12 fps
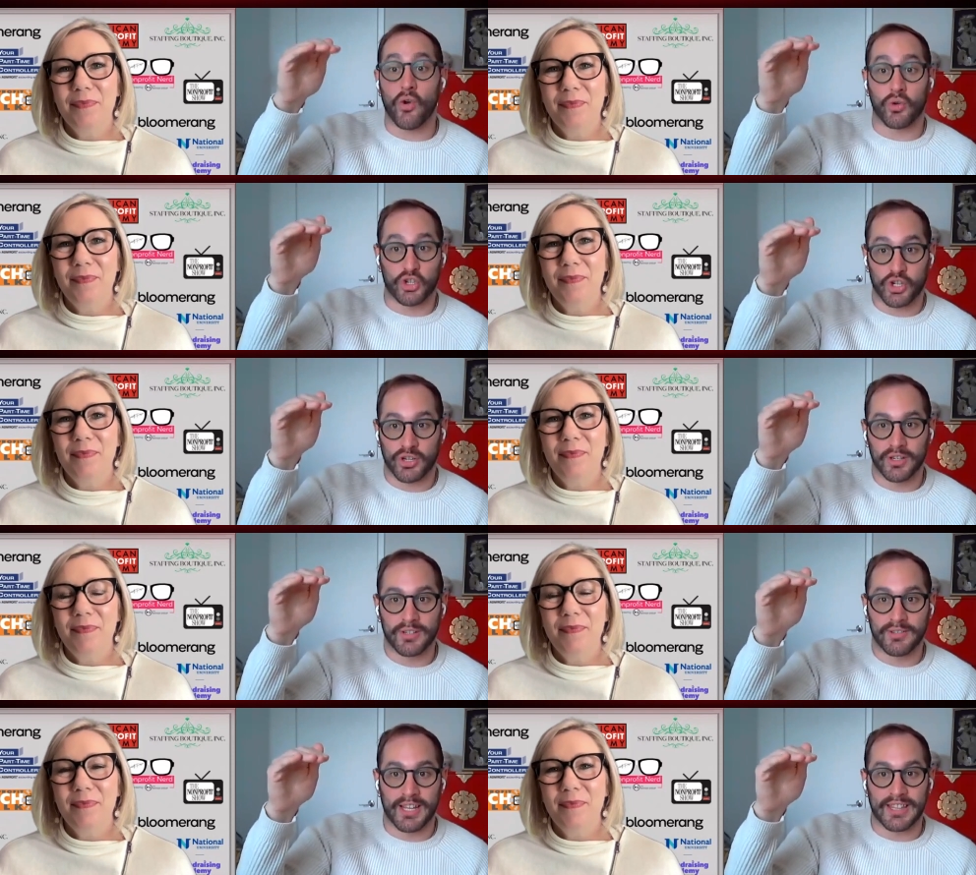
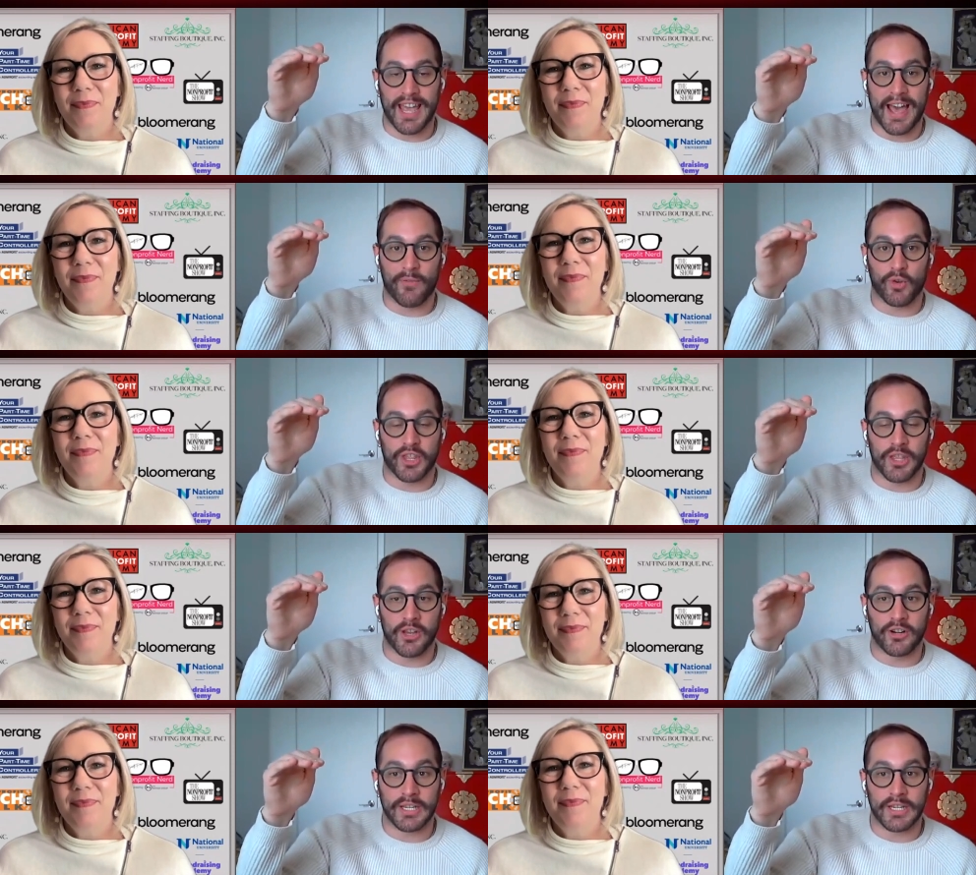Speaker 1: coach that they have
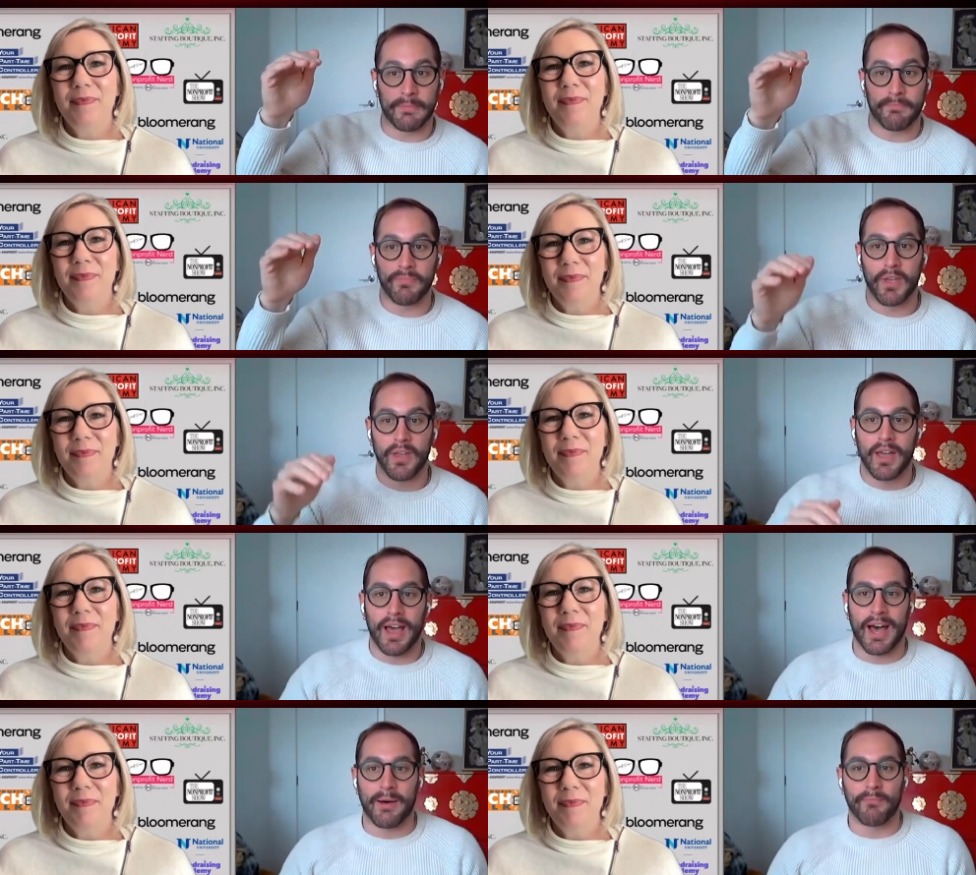within their team.
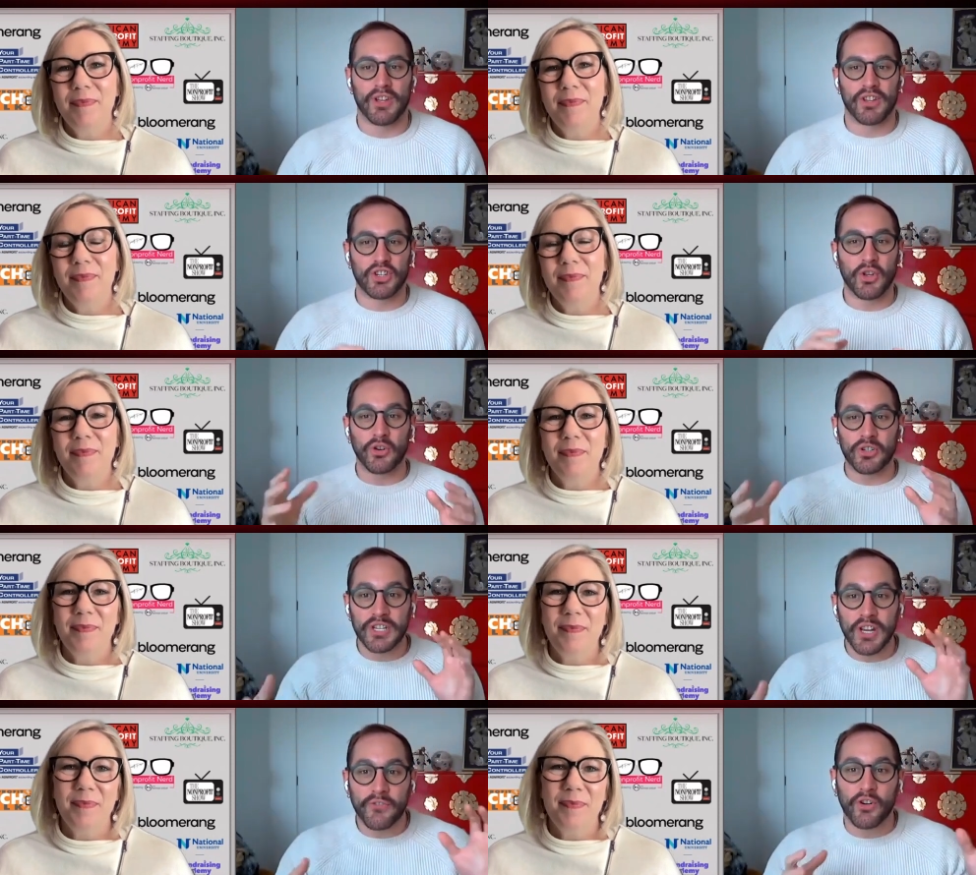So
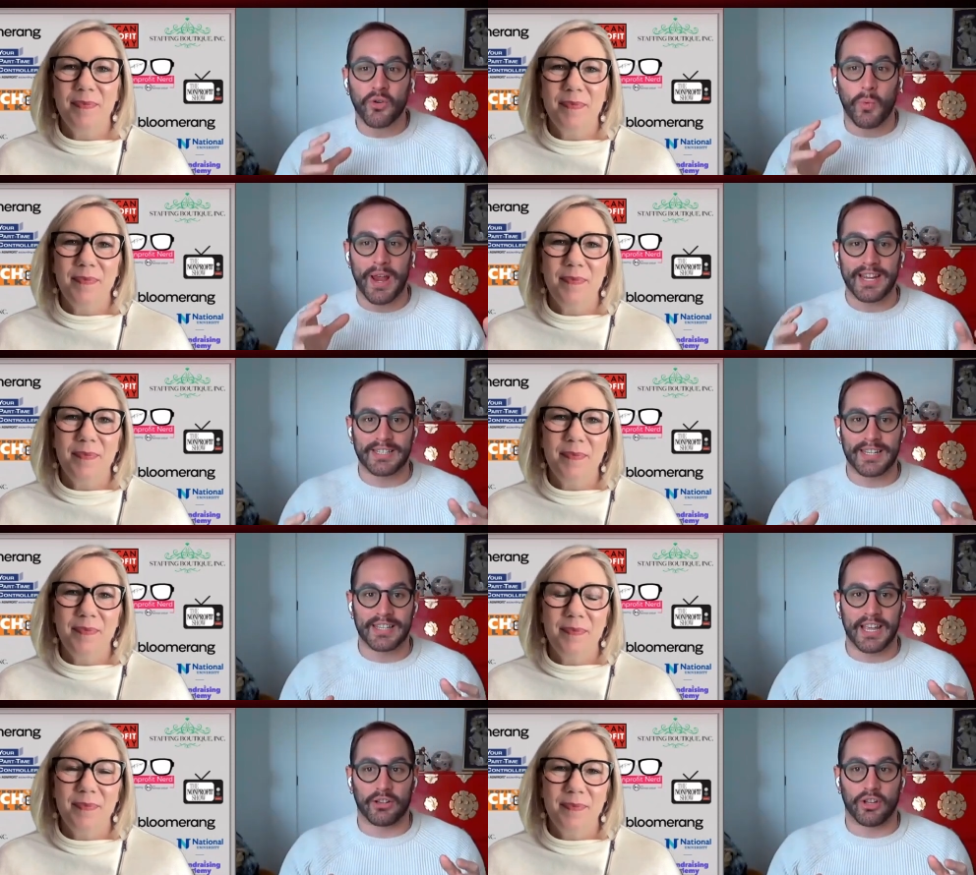there's different ways
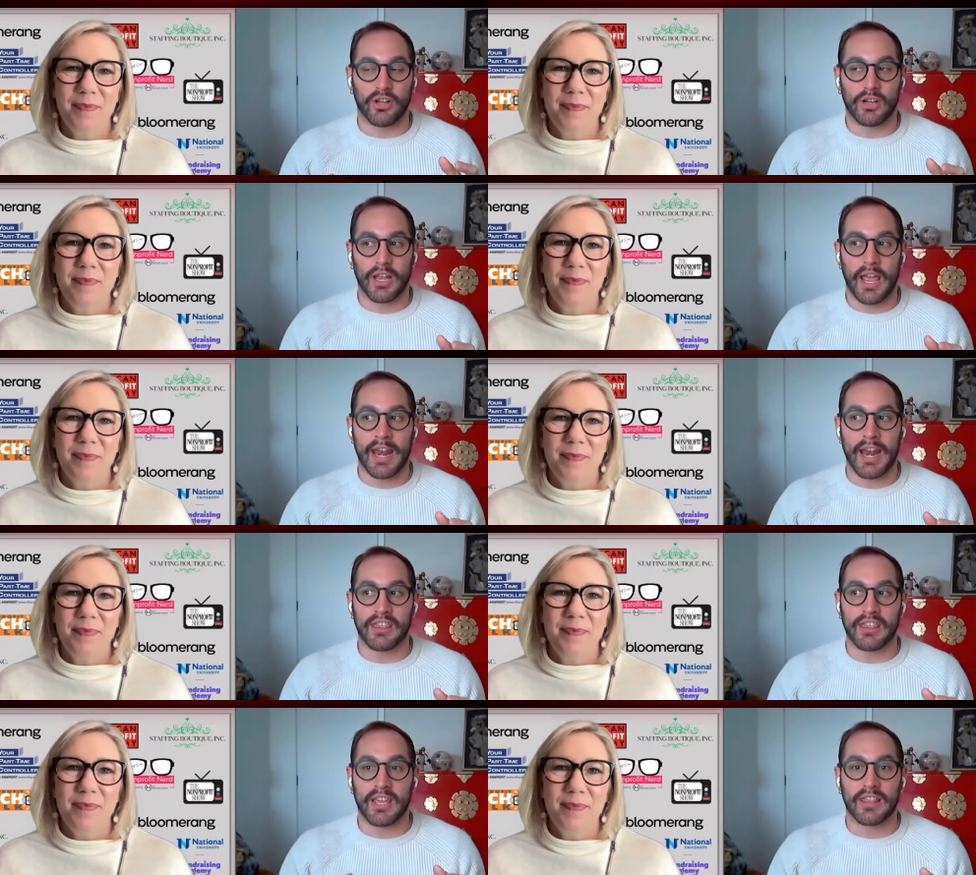that they look.
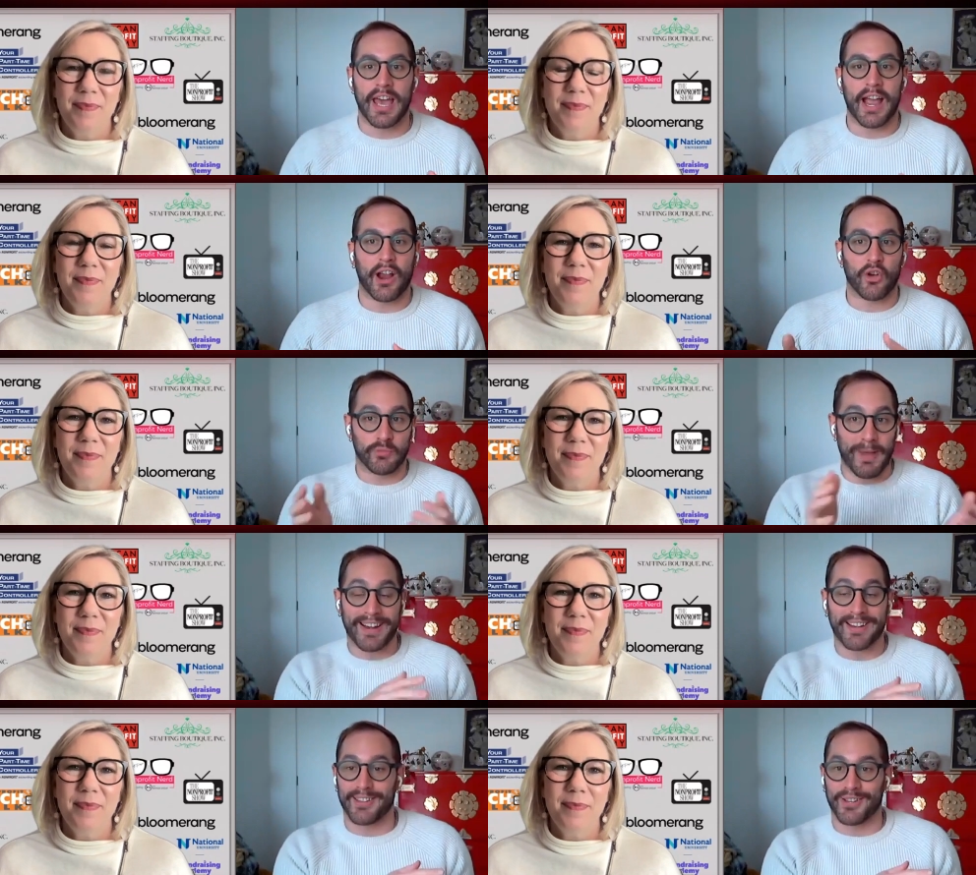And I think that goes
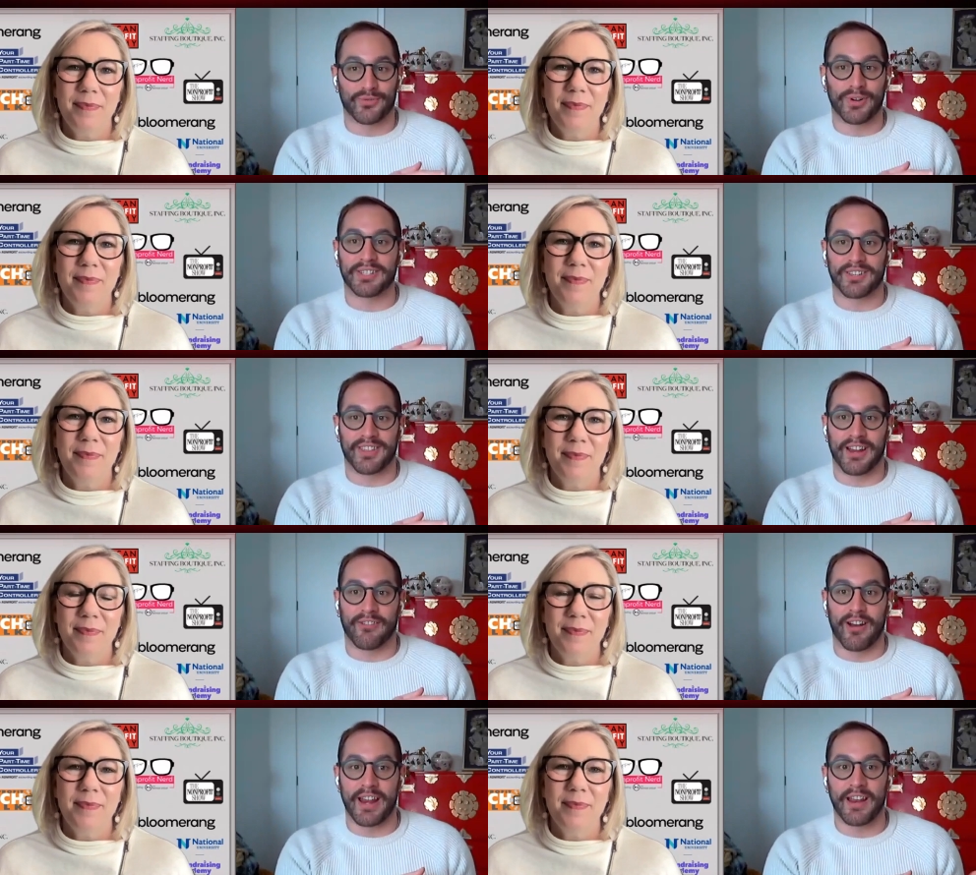back to this risk
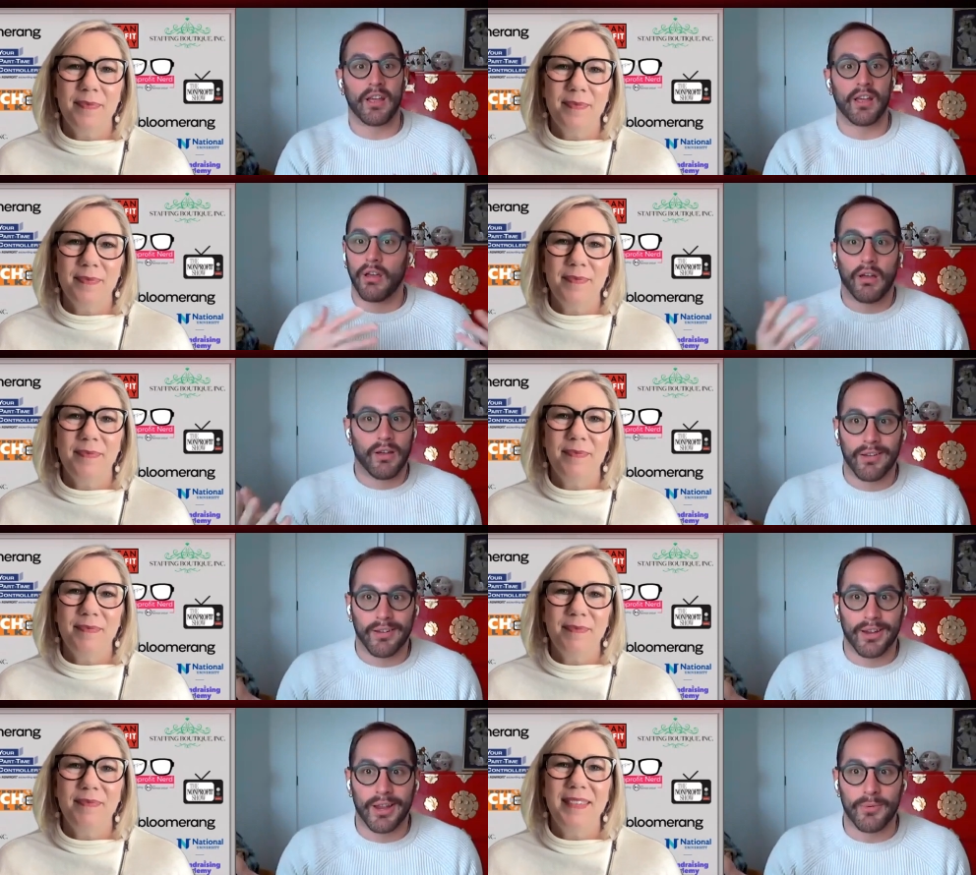thing, right?
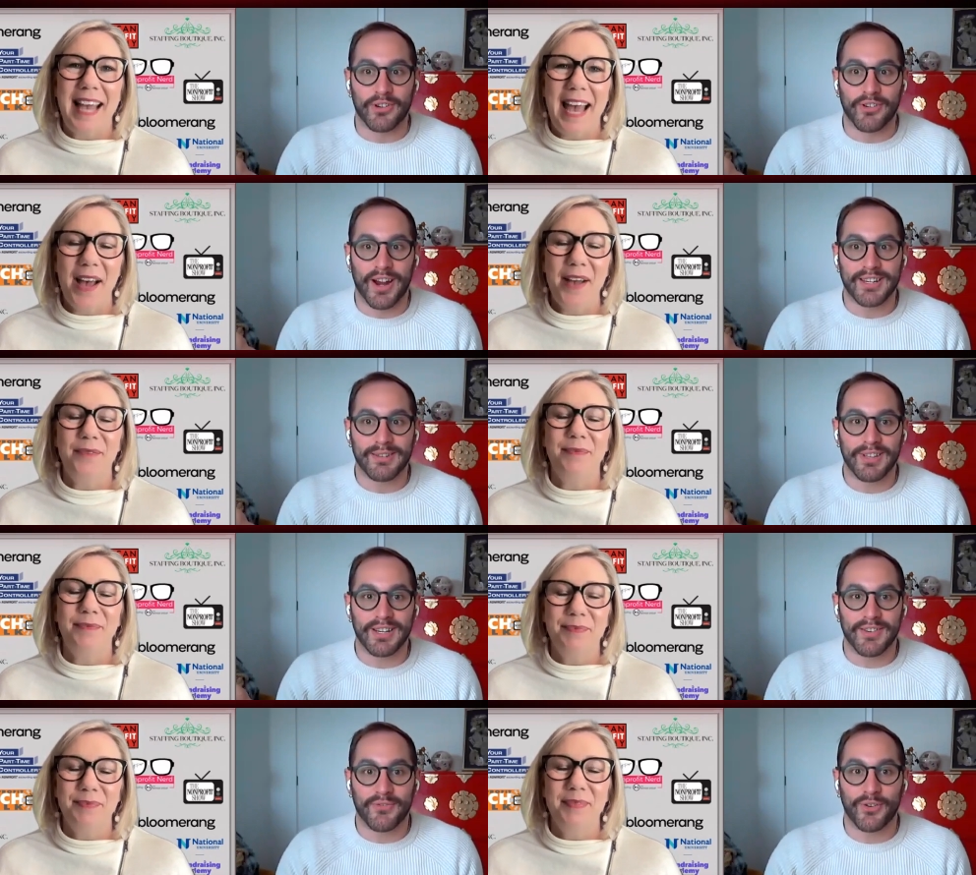Can we try
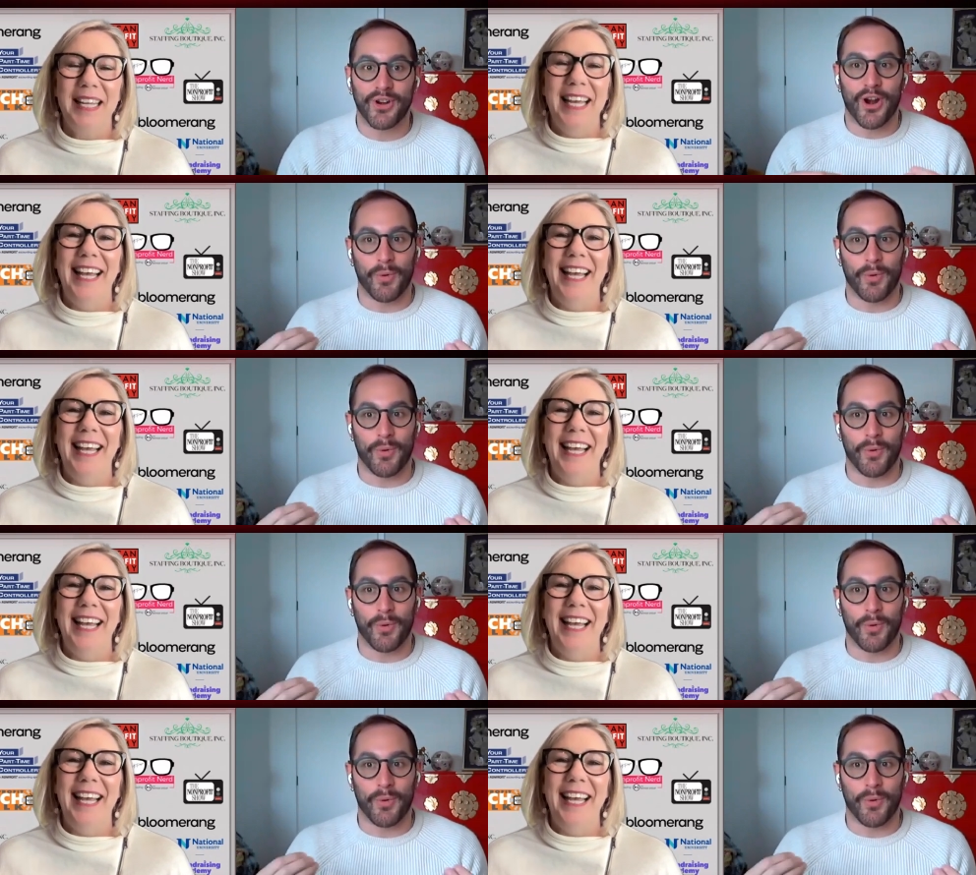something different?